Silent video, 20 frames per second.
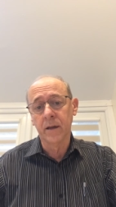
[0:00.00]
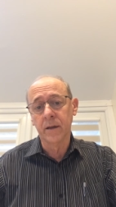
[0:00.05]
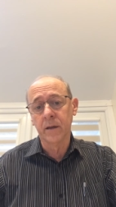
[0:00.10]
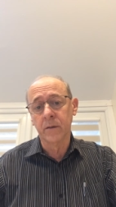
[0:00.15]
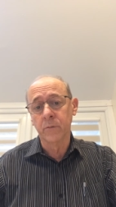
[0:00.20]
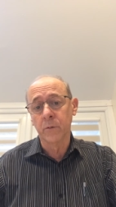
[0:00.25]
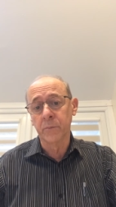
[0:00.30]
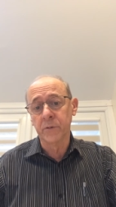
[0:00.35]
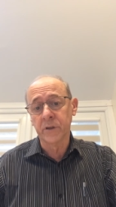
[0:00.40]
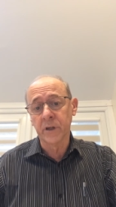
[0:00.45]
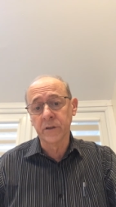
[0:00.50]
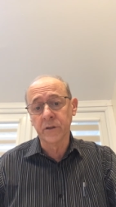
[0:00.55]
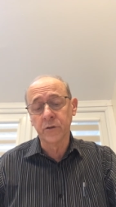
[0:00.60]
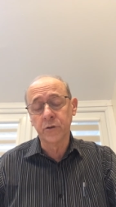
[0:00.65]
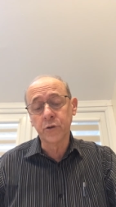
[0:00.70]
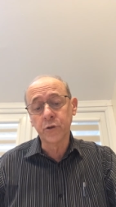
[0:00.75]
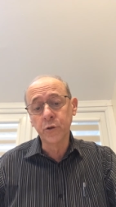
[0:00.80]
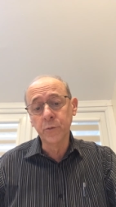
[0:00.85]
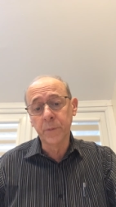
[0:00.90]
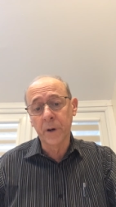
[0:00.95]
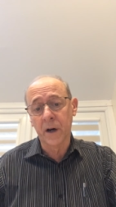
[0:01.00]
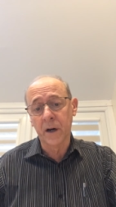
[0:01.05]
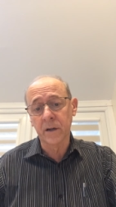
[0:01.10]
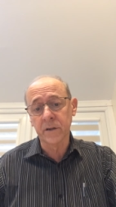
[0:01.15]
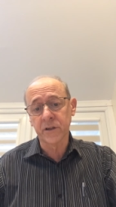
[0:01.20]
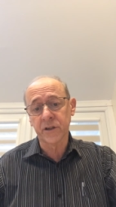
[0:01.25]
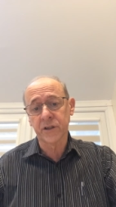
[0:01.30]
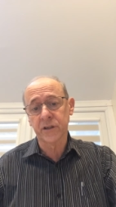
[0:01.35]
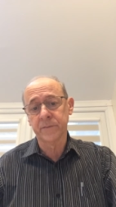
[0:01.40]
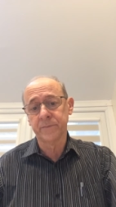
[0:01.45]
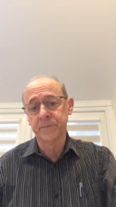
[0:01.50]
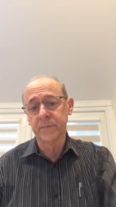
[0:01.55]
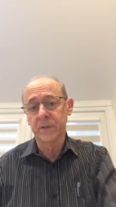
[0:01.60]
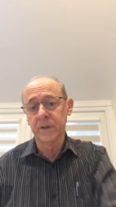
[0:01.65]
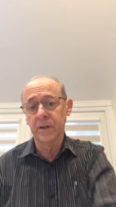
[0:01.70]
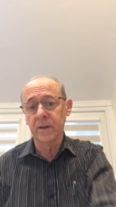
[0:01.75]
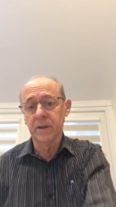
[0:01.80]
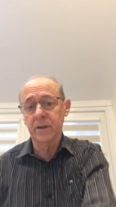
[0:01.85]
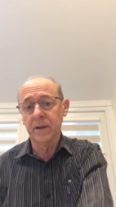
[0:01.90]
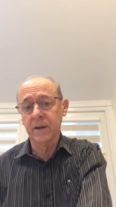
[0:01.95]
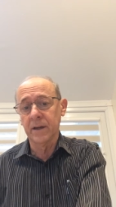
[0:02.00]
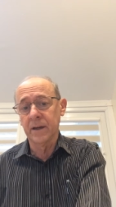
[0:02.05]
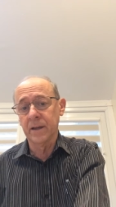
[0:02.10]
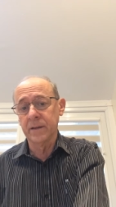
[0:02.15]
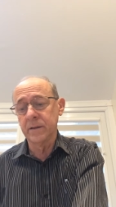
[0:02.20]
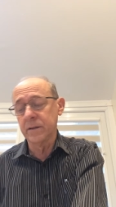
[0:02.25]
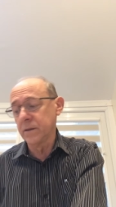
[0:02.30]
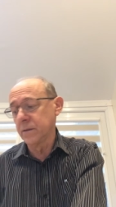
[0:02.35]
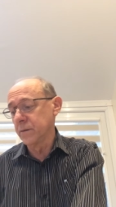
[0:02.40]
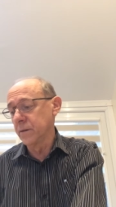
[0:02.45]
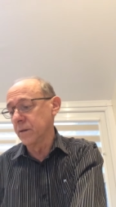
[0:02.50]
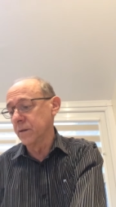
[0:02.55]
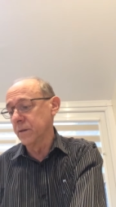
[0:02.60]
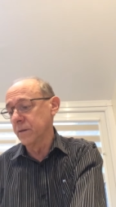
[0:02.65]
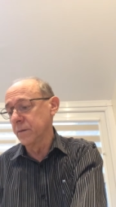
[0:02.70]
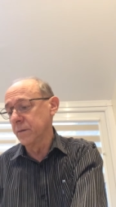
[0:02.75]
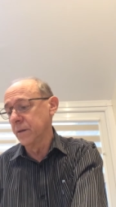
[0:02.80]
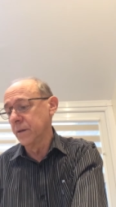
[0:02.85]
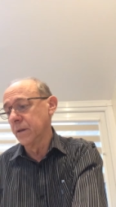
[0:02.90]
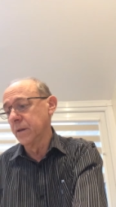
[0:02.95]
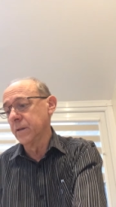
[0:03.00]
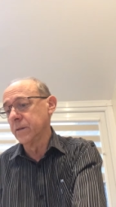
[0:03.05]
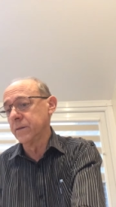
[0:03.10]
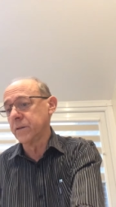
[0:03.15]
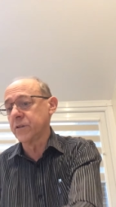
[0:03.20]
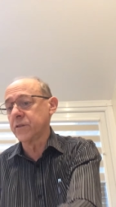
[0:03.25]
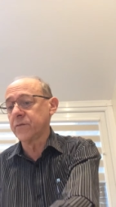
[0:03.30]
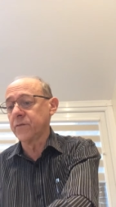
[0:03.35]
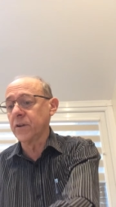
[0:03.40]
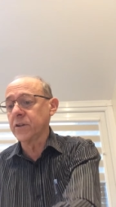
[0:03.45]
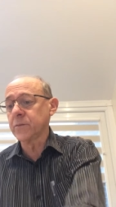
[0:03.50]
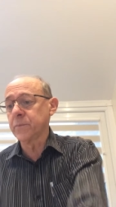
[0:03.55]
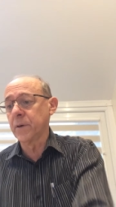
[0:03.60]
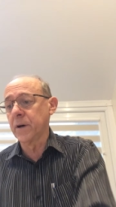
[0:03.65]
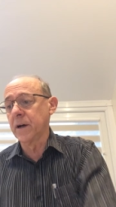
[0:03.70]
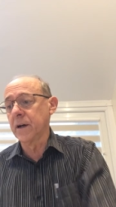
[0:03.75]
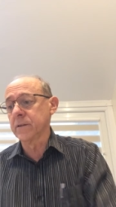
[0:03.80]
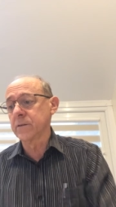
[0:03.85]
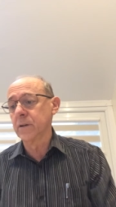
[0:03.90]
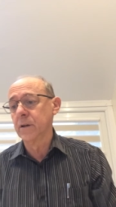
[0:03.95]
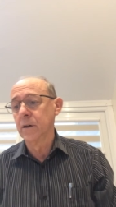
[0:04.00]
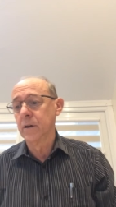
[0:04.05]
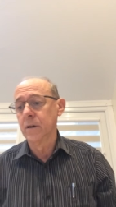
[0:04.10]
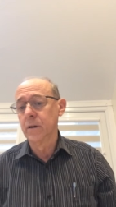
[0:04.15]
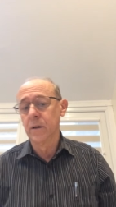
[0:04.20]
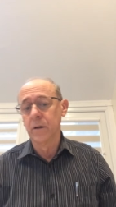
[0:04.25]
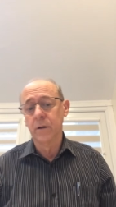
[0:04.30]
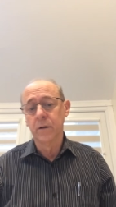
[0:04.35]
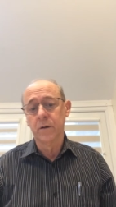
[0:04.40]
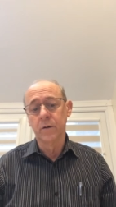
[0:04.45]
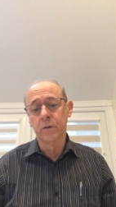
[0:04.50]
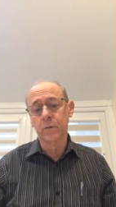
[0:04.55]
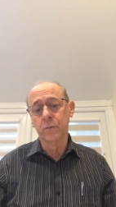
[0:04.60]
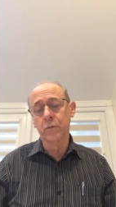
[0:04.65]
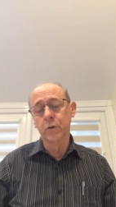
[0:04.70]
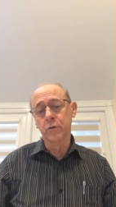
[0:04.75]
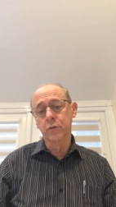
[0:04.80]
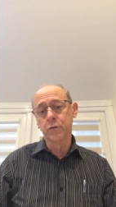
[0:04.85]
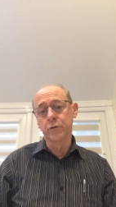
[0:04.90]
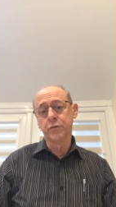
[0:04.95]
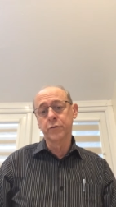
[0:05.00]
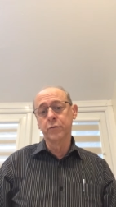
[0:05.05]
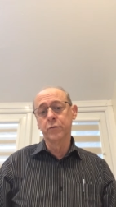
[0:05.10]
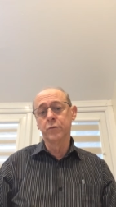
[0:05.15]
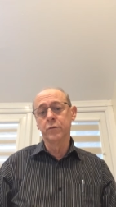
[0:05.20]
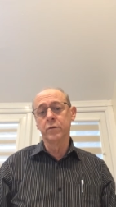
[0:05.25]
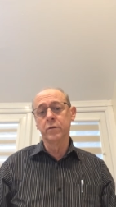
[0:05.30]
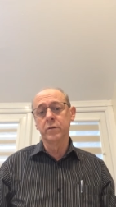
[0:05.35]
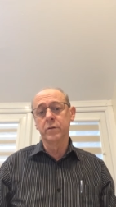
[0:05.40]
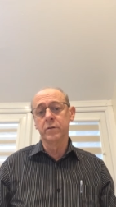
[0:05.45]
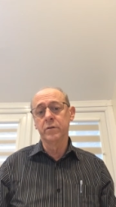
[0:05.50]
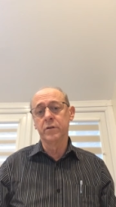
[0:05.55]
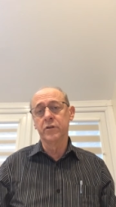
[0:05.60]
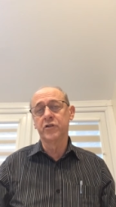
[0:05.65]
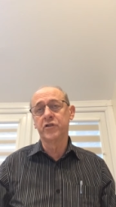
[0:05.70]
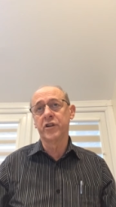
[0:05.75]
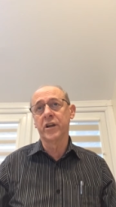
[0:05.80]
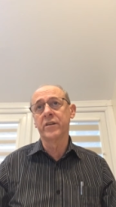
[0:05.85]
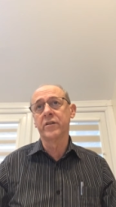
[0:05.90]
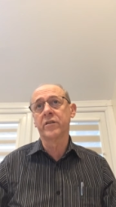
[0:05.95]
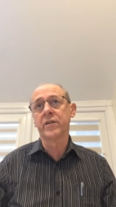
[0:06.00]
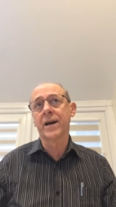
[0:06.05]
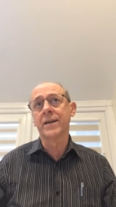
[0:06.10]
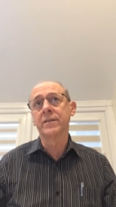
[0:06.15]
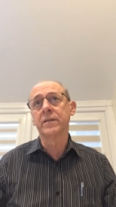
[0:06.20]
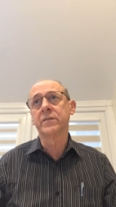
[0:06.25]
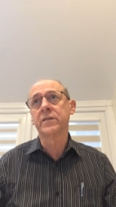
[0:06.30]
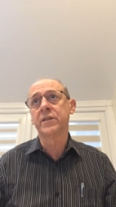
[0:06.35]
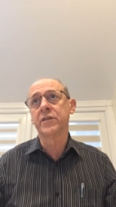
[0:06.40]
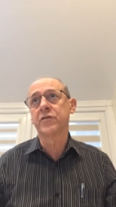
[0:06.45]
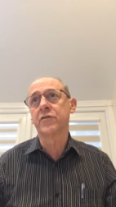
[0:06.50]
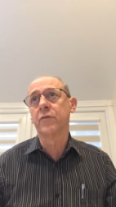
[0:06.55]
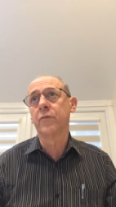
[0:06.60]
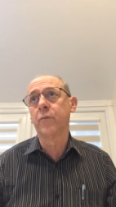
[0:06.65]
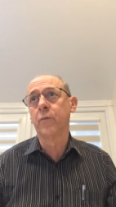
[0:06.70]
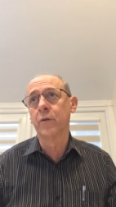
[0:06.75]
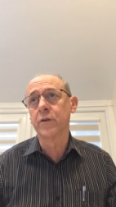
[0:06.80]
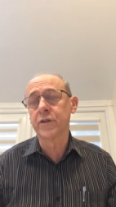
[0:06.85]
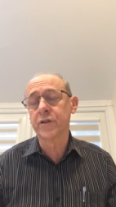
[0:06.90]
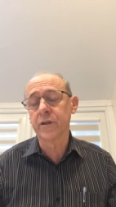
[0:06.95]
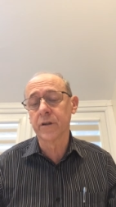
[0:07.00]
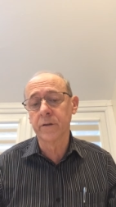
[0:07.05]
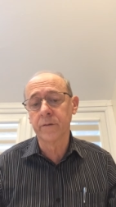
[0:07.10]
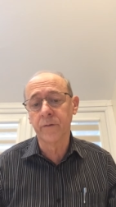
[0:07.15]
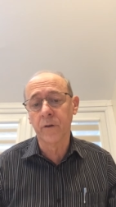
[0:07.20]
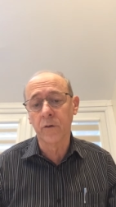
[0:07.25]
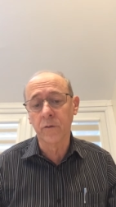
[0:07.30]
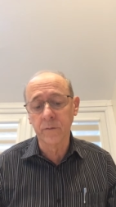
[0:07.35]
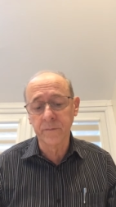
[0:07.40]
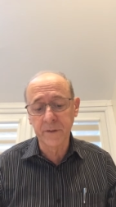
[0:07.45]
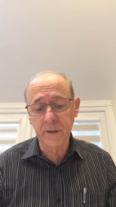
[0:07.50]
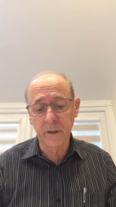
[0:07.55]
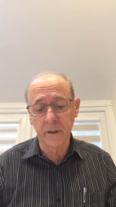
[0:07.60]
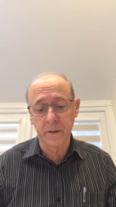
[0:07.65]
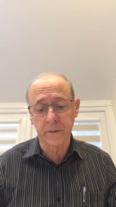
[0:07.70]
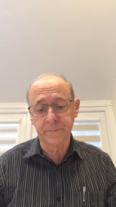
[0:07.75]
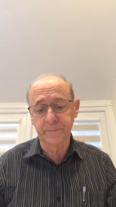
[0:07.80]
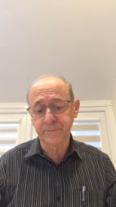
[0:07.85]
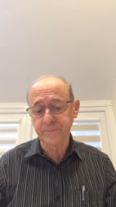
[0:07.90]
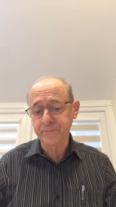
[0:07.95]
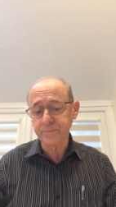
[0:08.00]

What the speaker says: It will be done in two parts, and this first part will go through the generalities of what's involved here.